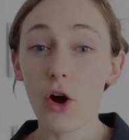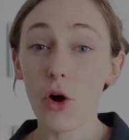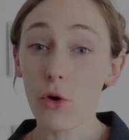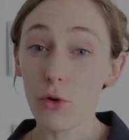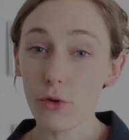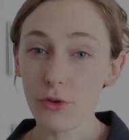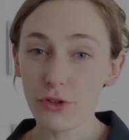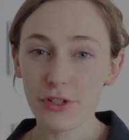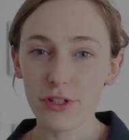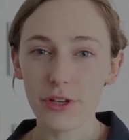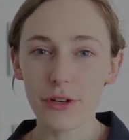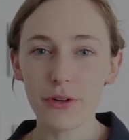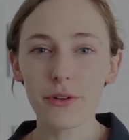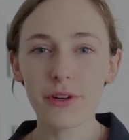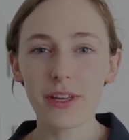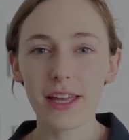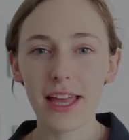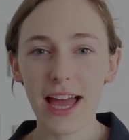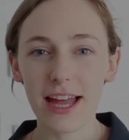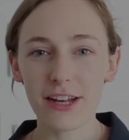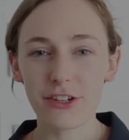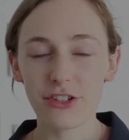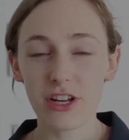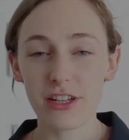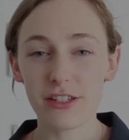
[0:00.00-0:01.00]
Also,
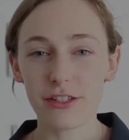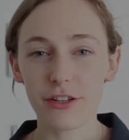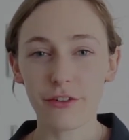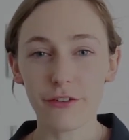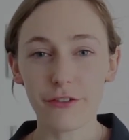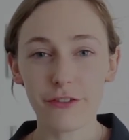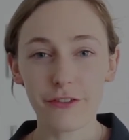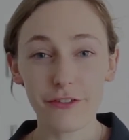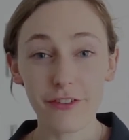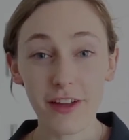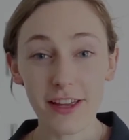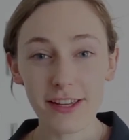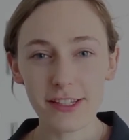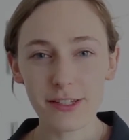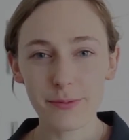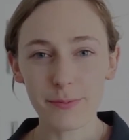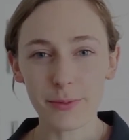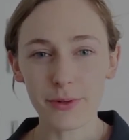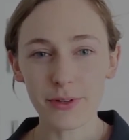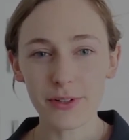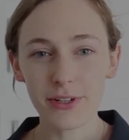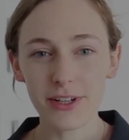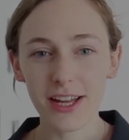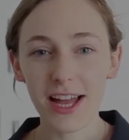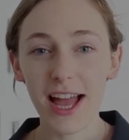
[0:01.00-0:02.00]
catch us on
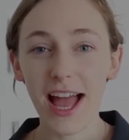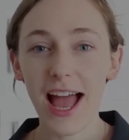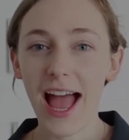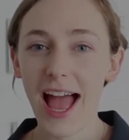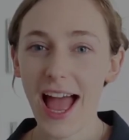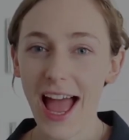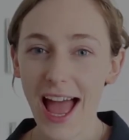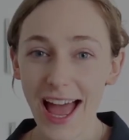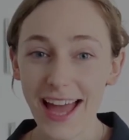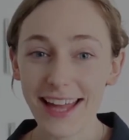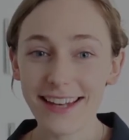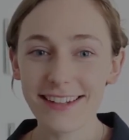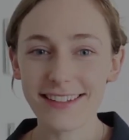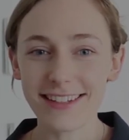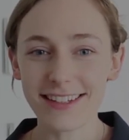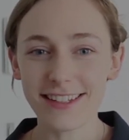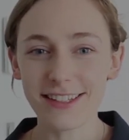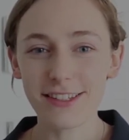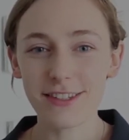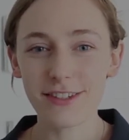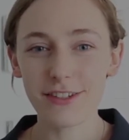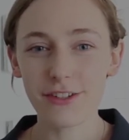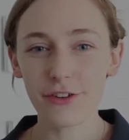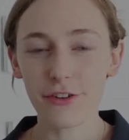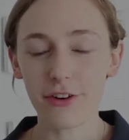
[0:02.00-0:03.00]
Facebook and
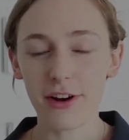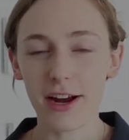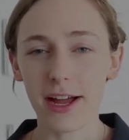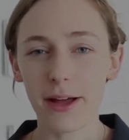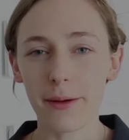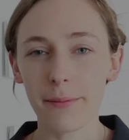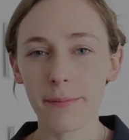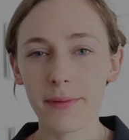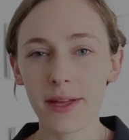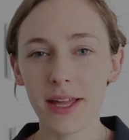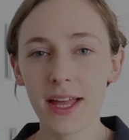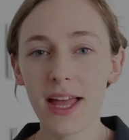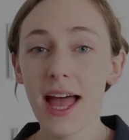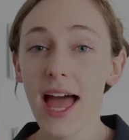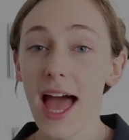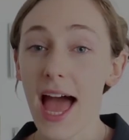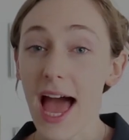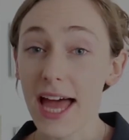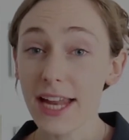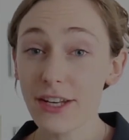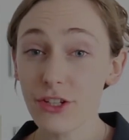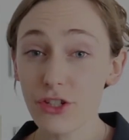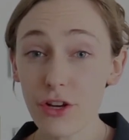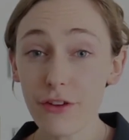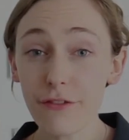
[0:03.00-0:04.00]
Instagram.
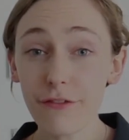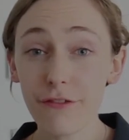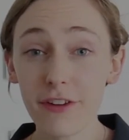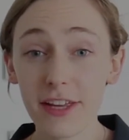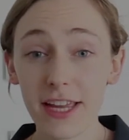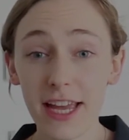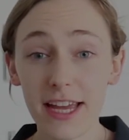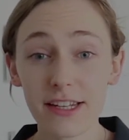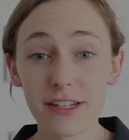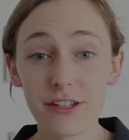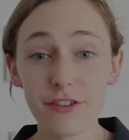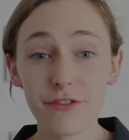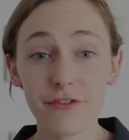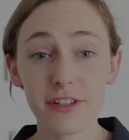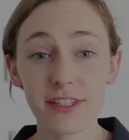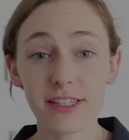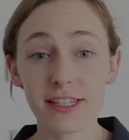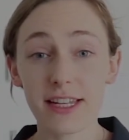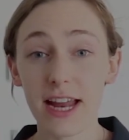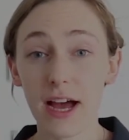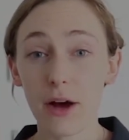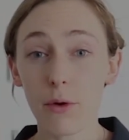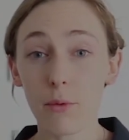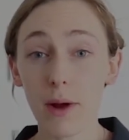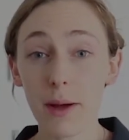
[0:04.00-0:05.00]
And don't forget to
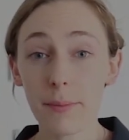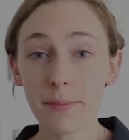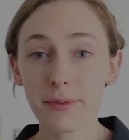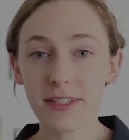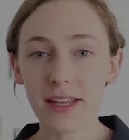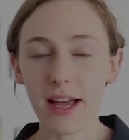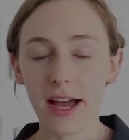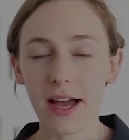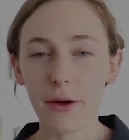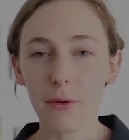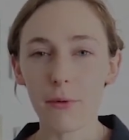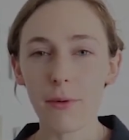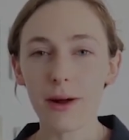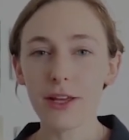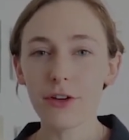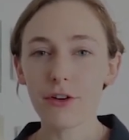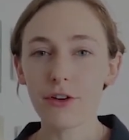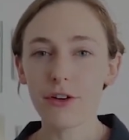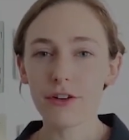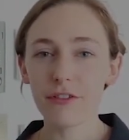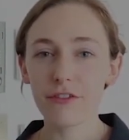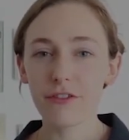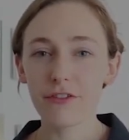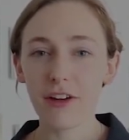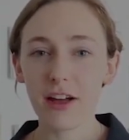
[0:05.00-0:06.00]
visit our website where you
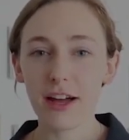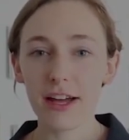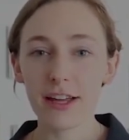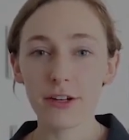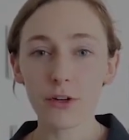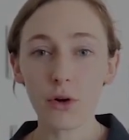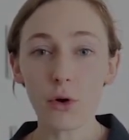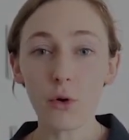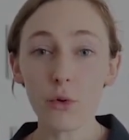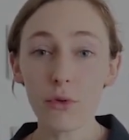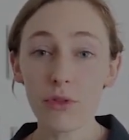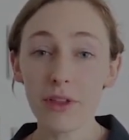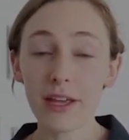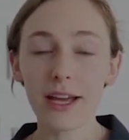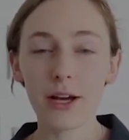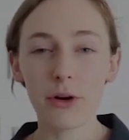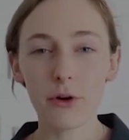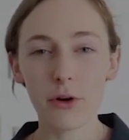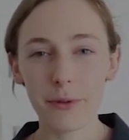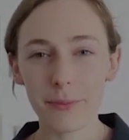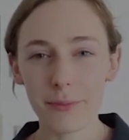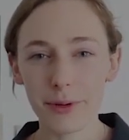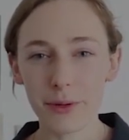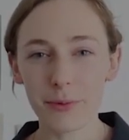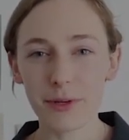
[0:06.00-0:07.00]
can find all the
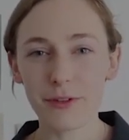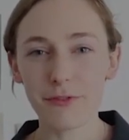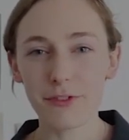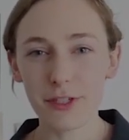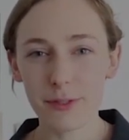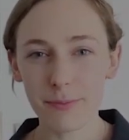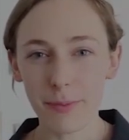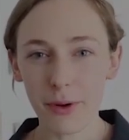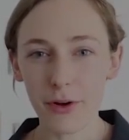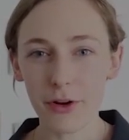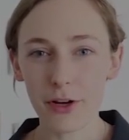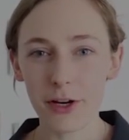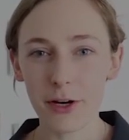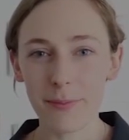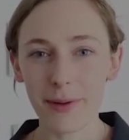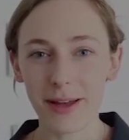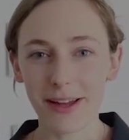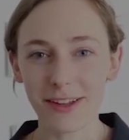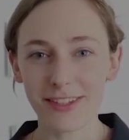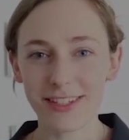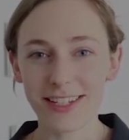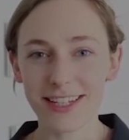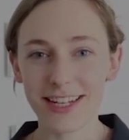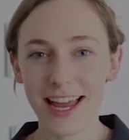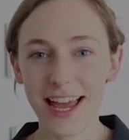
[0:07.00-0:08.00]
equipment we've spoken
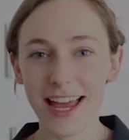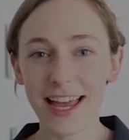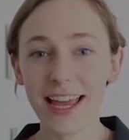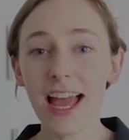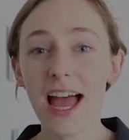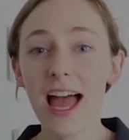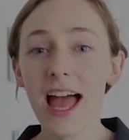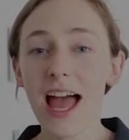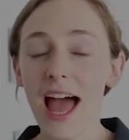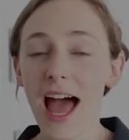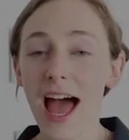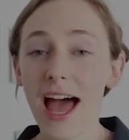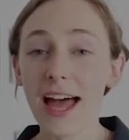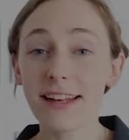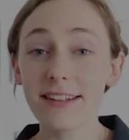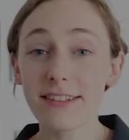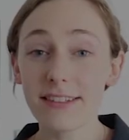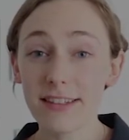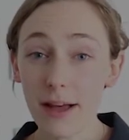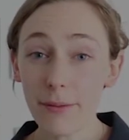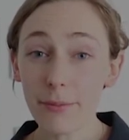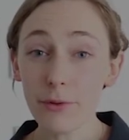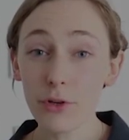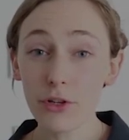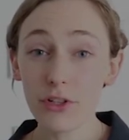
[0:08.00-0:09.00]
about today at
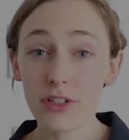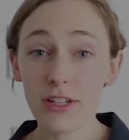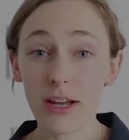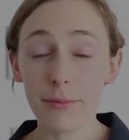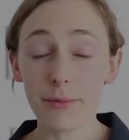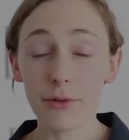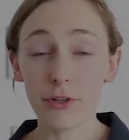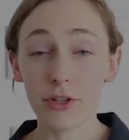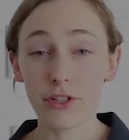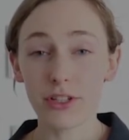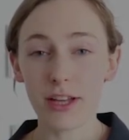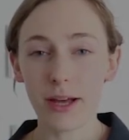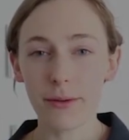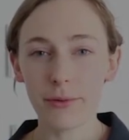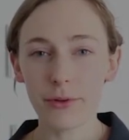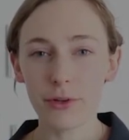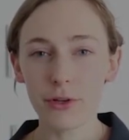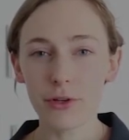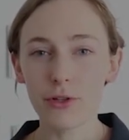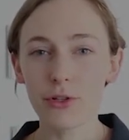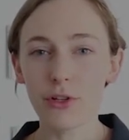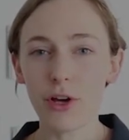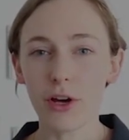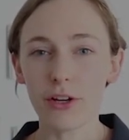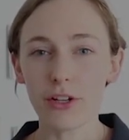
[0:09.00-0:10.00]

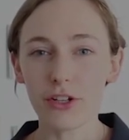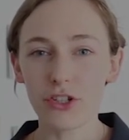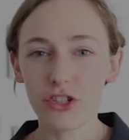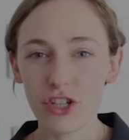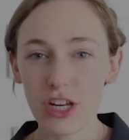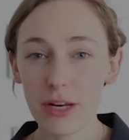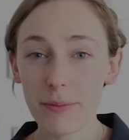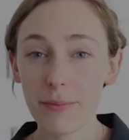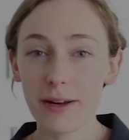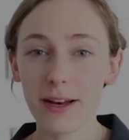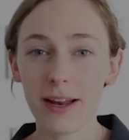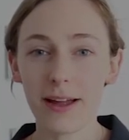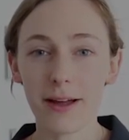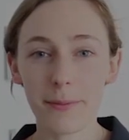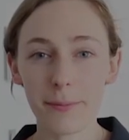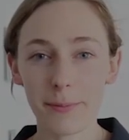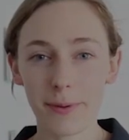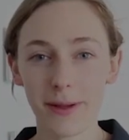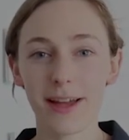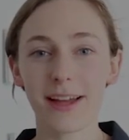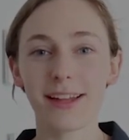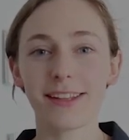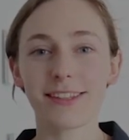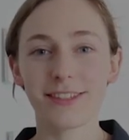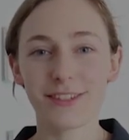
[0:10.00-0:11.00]

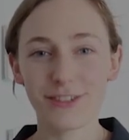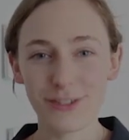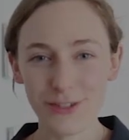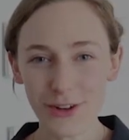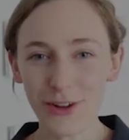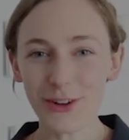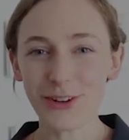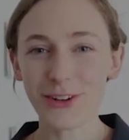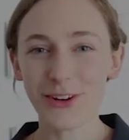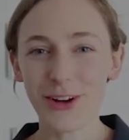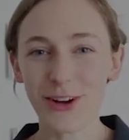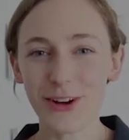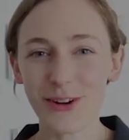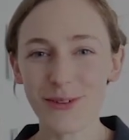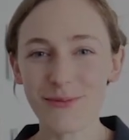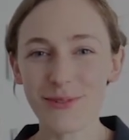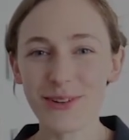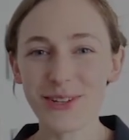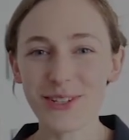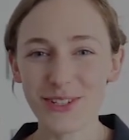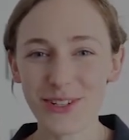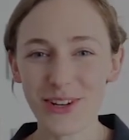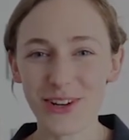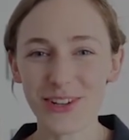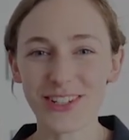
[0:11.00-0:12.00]

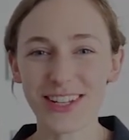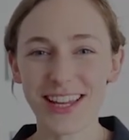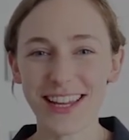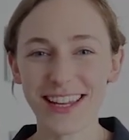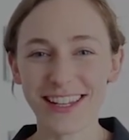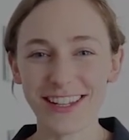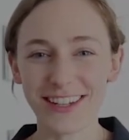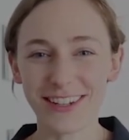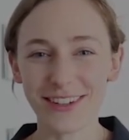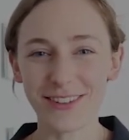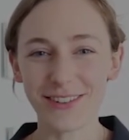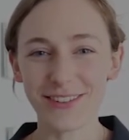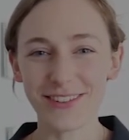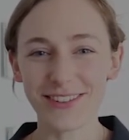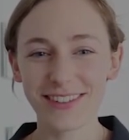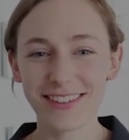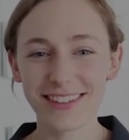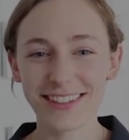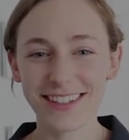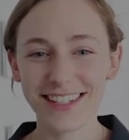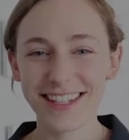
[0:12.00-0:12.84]
www.jeepalarmparts.com.au.